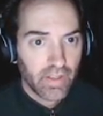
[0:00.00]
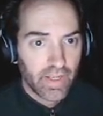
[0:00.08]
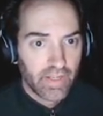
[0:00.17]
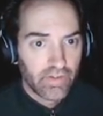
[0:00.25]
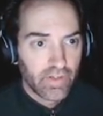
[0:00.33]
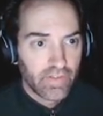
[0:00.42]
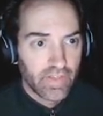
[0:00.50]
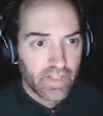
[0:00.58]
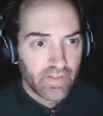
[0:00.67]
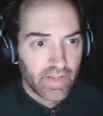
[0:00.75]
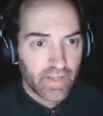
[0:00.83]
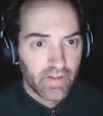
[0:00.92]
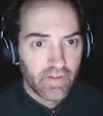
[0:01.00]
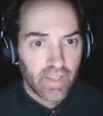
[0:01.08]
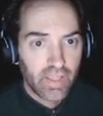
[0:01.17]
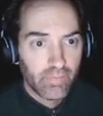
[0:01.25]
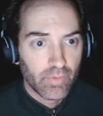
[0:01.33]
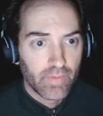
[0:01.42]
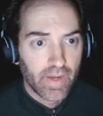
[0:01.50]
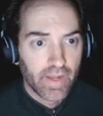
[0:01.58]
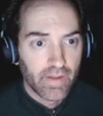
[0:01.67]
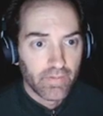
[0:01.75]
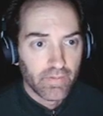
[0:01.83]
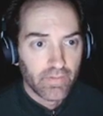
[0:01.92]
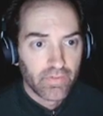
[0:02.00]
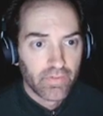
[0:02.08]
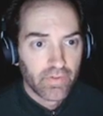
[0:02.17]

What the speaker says: I turned the entire game around,